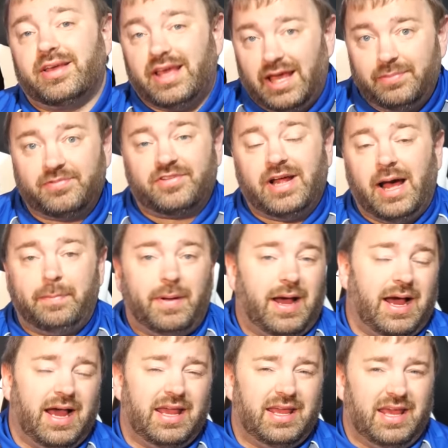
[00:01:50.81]
GameStop,
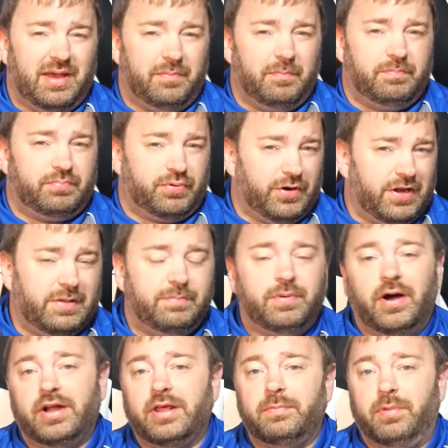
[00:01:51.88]
I am pretty
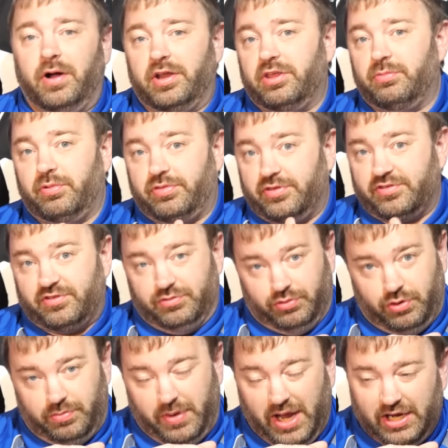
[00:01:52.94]
buddy buddy with the
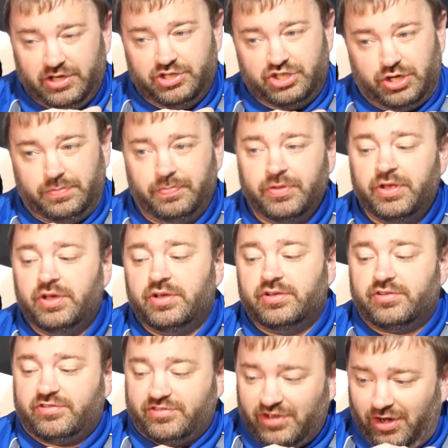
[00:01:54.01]
store manager.
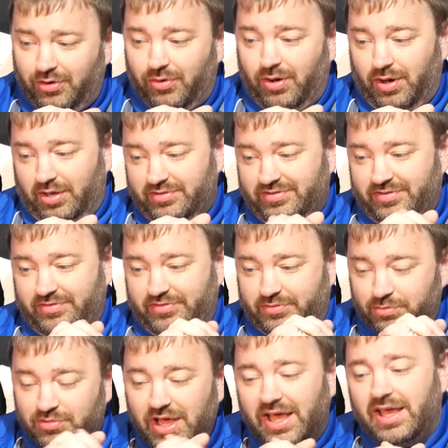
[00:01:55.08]
So
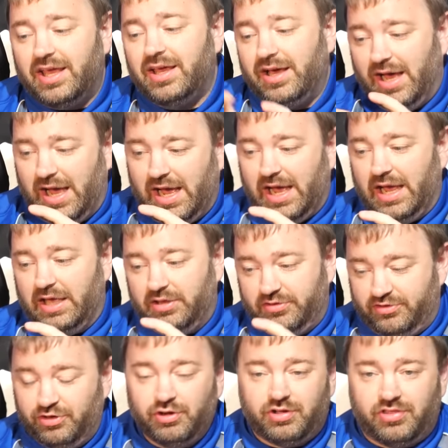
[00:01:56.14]
today I
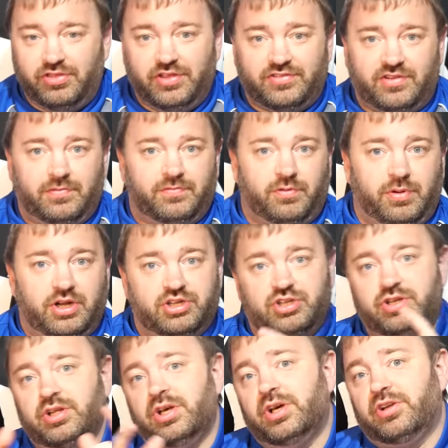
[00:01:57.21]
took this
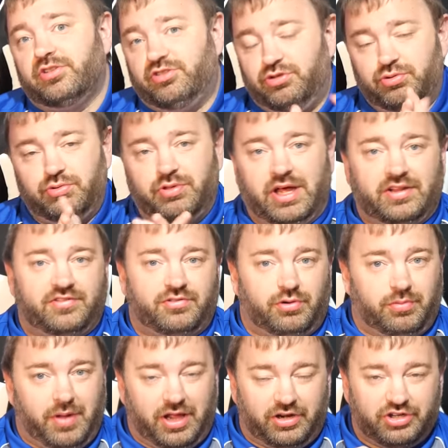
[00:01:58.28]
information to that
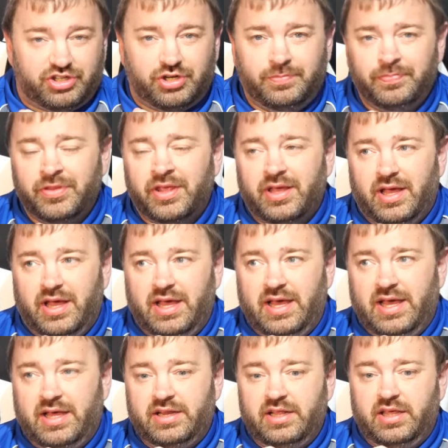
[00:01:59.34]
store manager
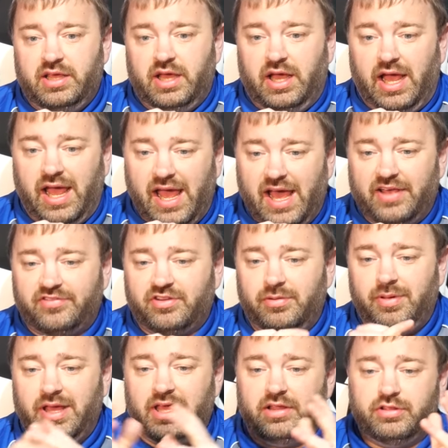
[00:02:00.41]
and I asked
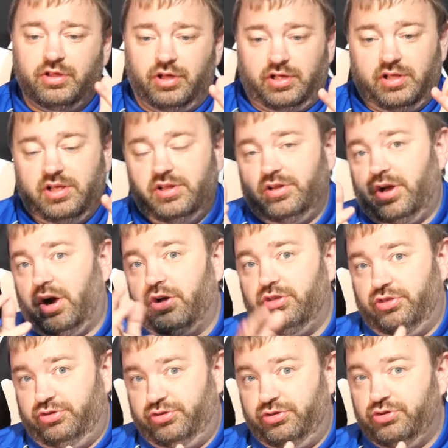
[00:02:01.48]
him, hey, look, are
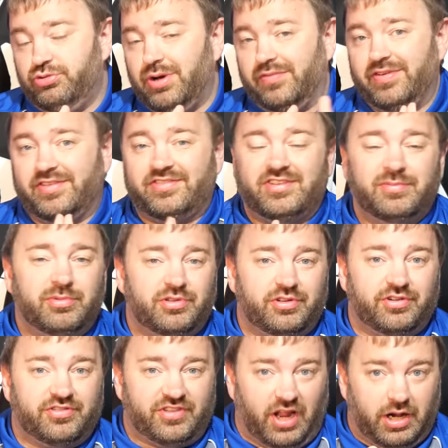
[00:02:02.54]
do you have a
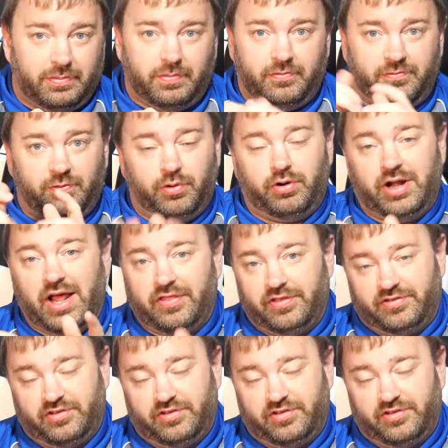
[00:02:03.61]
similar setup for not